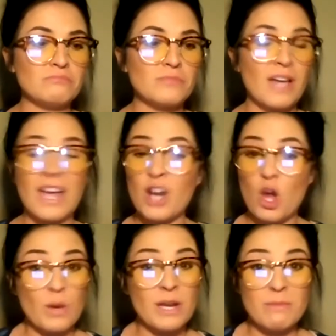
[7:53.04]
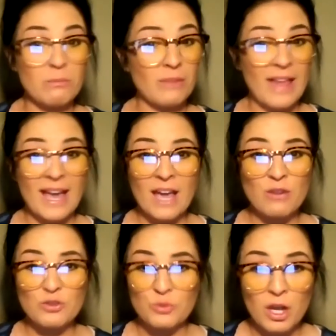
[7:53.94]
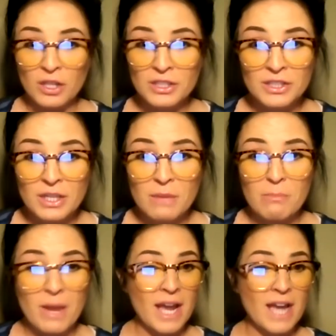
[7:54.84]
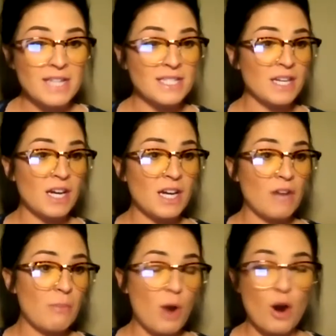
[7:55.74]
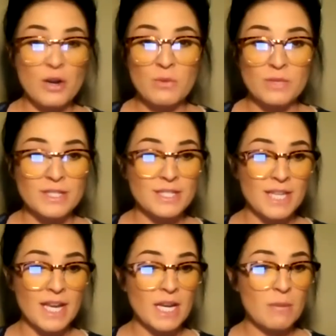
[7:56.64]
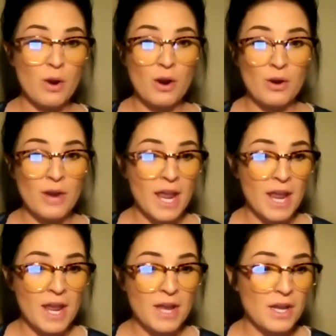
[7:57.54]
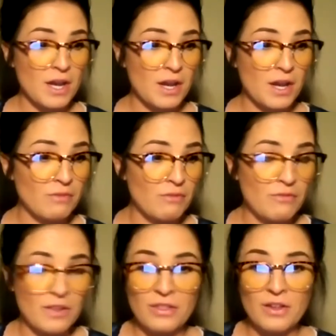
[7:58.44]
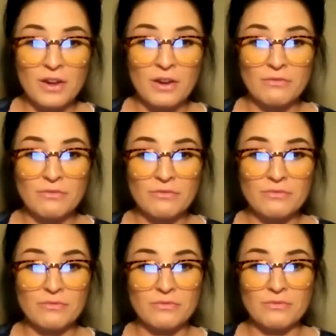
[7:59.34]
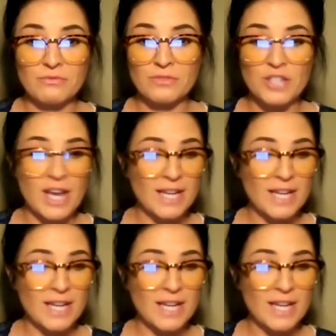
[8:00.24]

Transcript: had already been blackout drunk. My idea of a party was a Xanny bar and a 5th of Jack